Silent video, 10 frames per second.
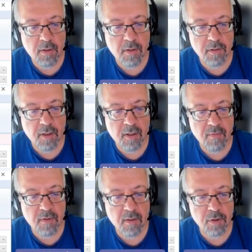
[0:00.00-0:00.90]
and I
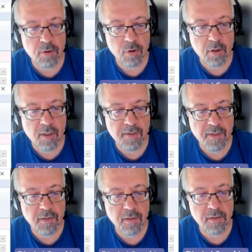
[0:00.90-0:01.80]
will
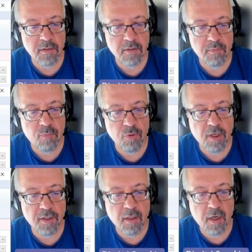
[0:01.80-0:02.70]
connect this
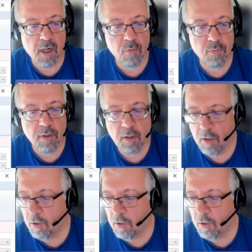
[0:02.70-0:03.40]
BUDAT column